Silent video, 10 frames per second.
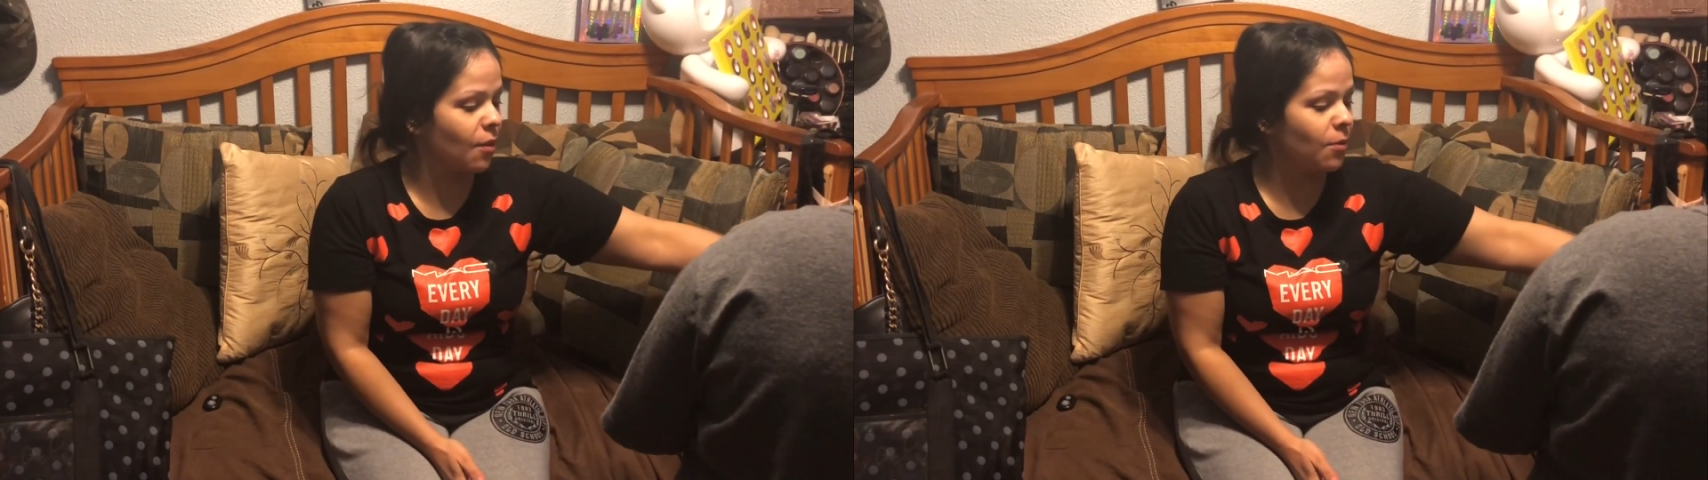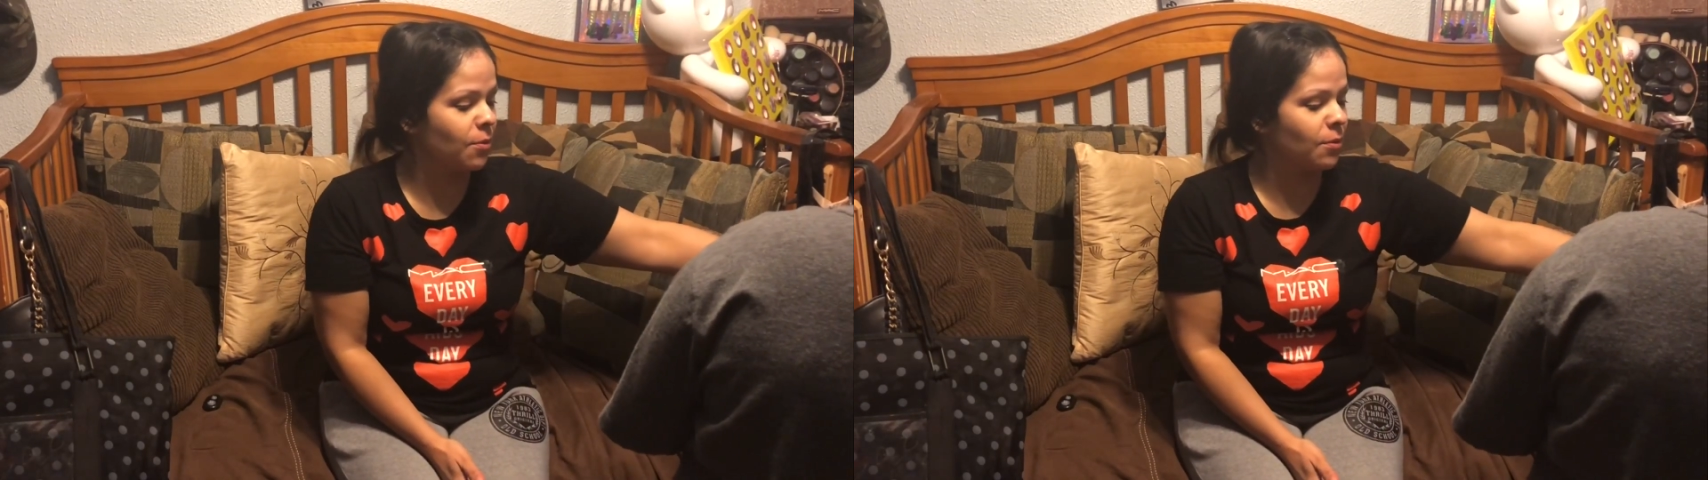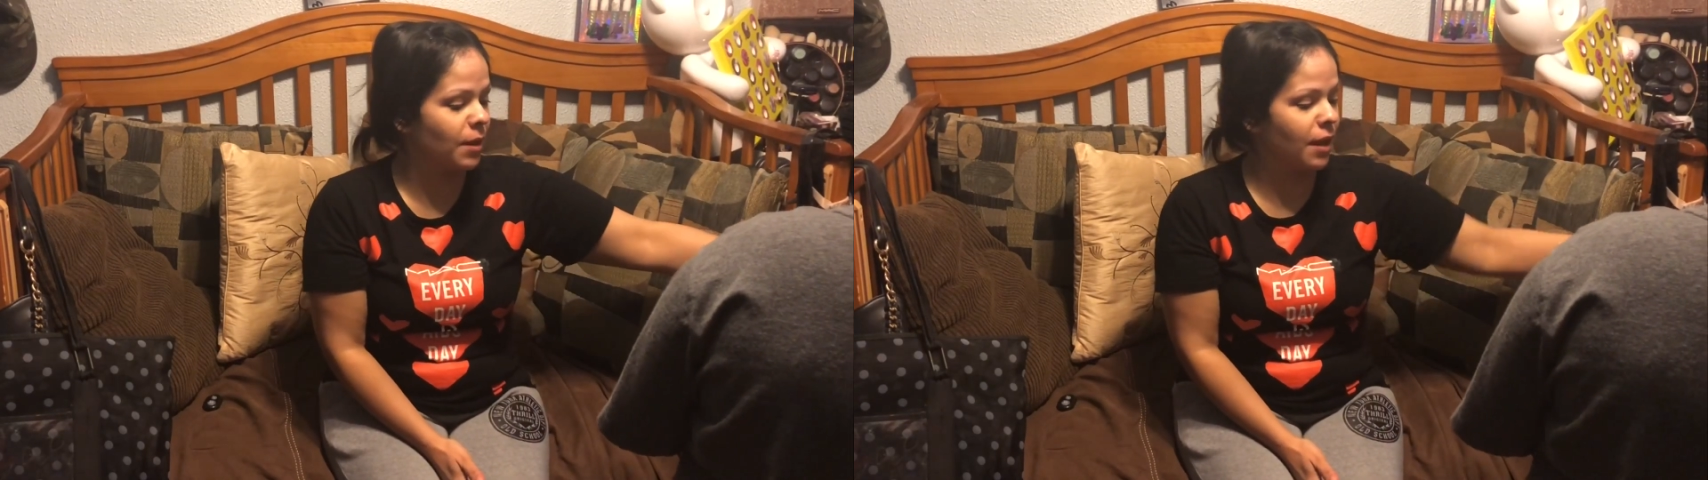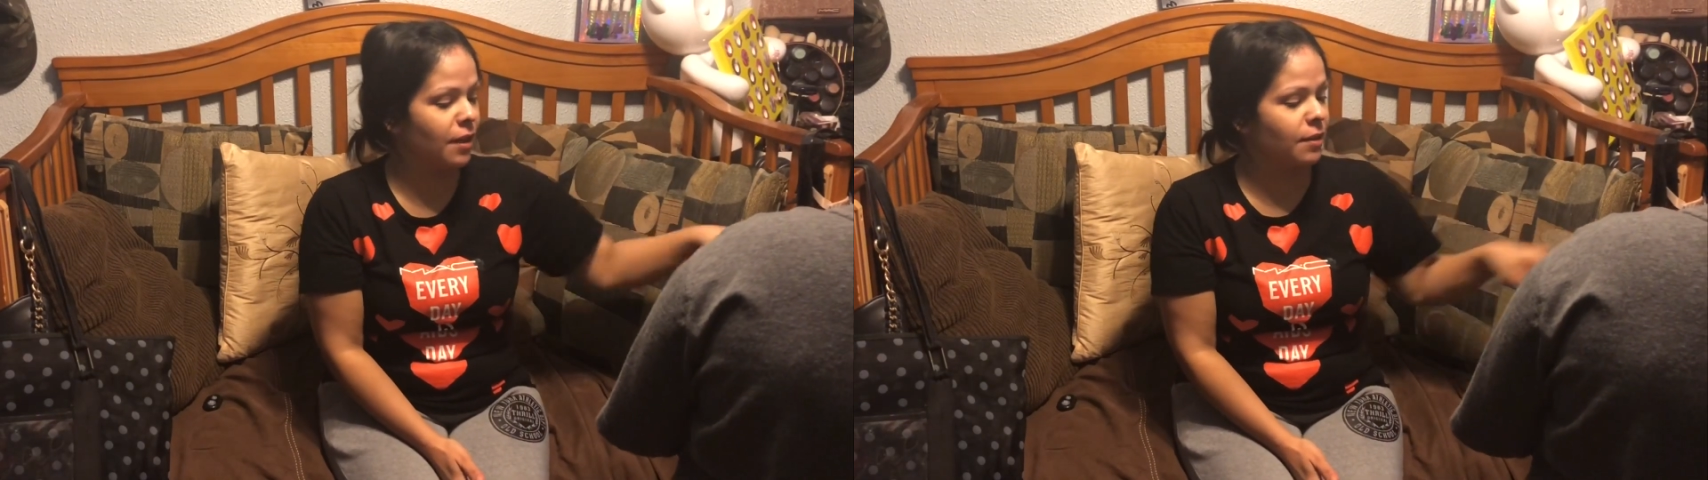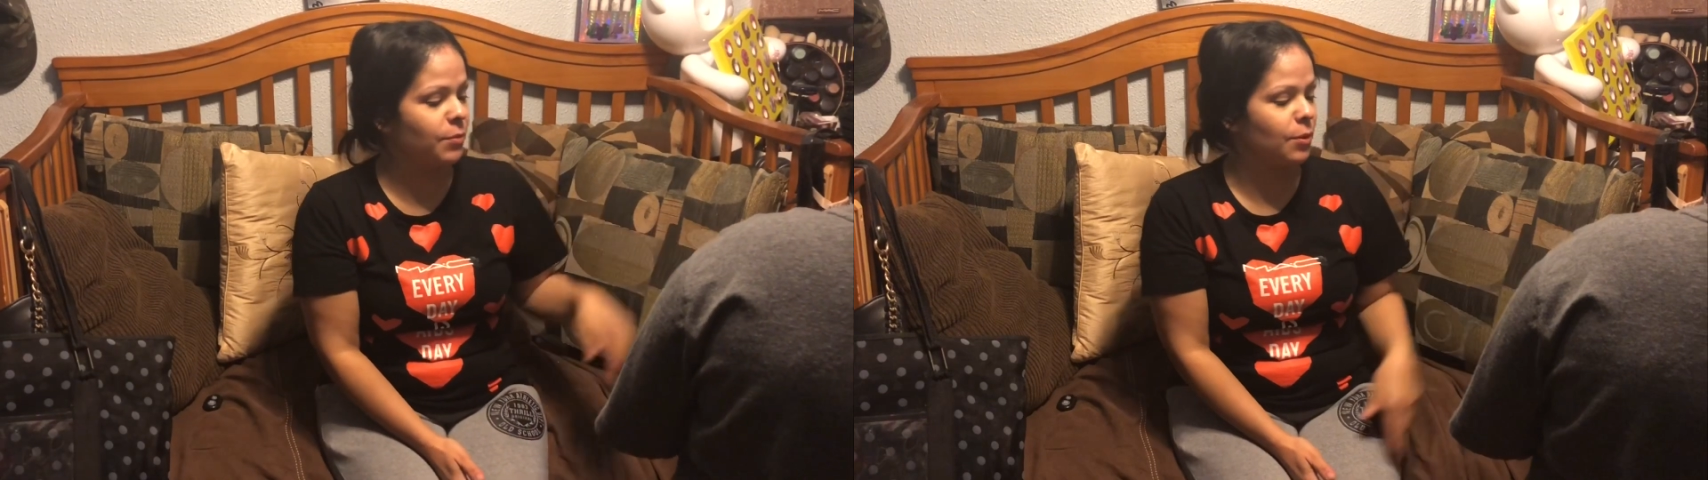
Oh, okay.